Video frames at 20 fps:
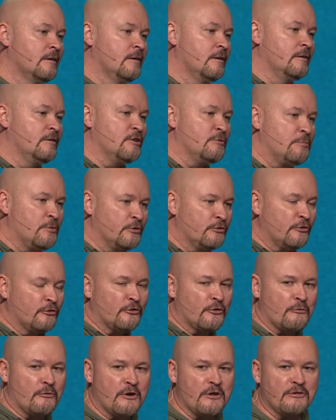and she pushes
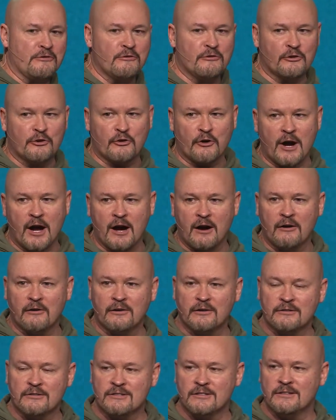her way through the crowd
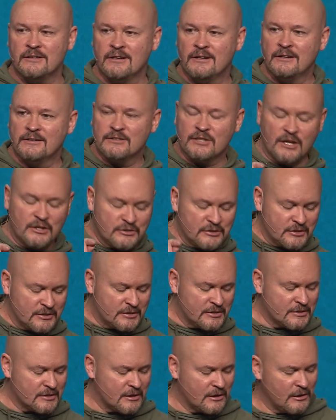and she touches
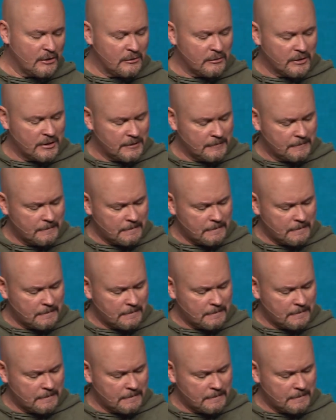his cloak.